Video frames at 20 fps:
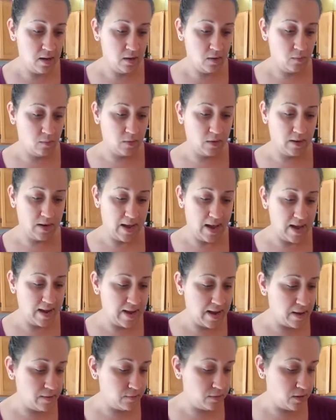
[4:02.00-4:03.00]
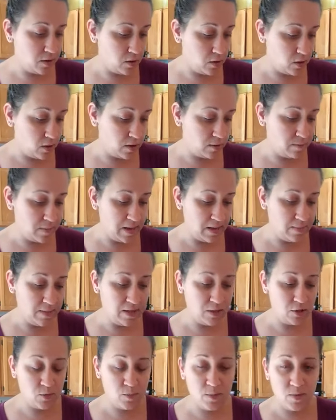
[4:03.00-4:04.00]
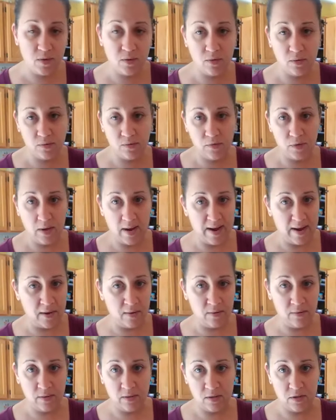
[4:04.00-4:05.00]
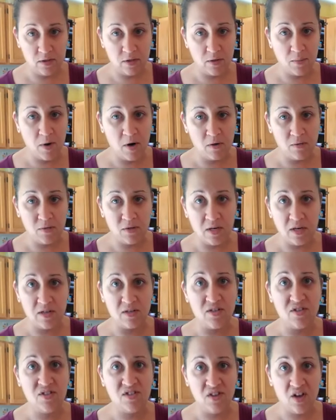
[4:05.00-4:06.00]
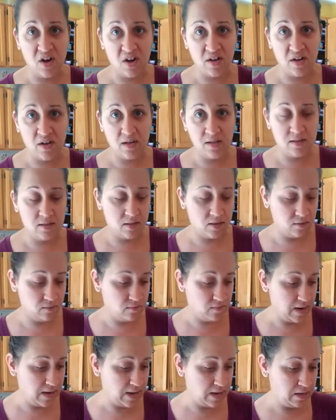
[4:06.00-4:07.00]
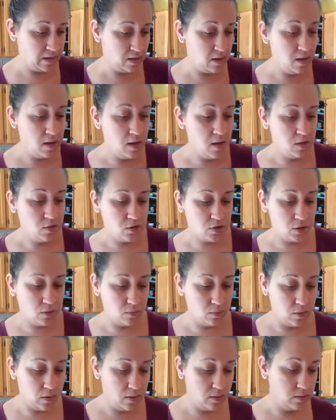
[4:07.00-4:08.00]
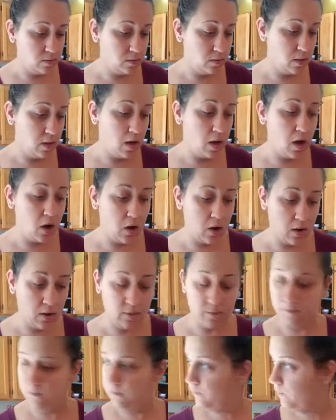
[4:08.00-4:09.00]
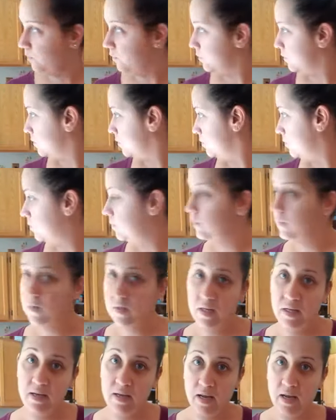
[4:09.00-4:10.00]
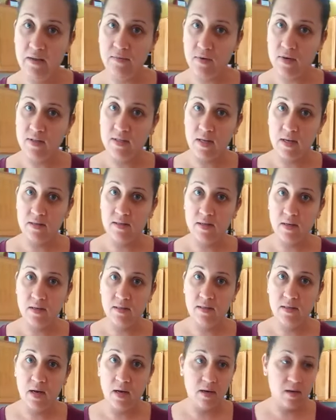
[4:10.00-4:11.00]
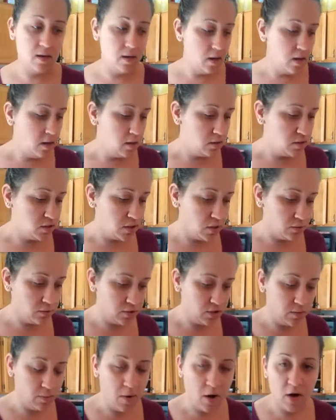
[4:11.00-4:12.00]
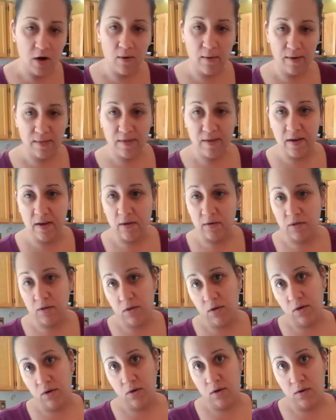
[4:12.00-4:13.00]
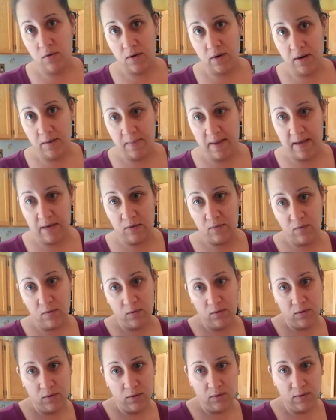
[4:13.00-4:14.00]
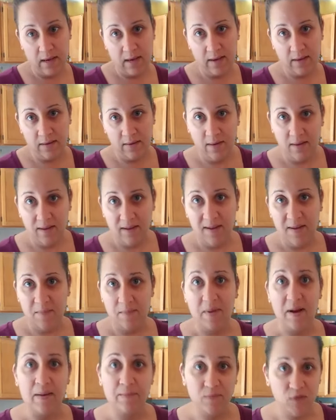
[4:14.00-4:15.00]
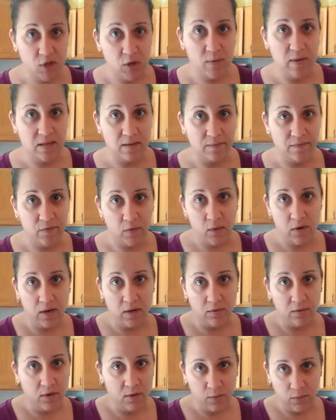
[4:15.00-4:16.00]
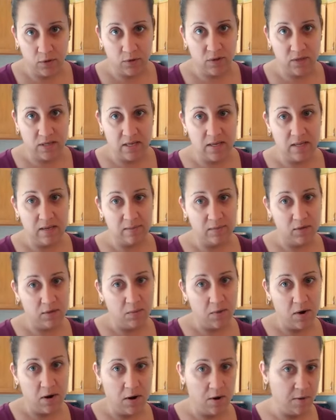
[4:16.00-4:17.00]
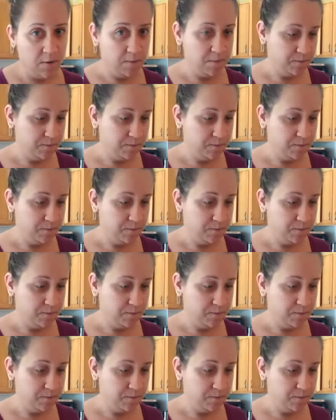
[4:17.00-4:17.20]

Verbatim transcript: We're going to hang out in the yard. Maybe it's beautiful out. Tomorrow's going to suck. It's going to rain. So, oh, see, Avery said it's going to suck. So tomorrow I think I'll do your coconut macaroons, okay? But I'm doing them for you. You will see them tomorrow.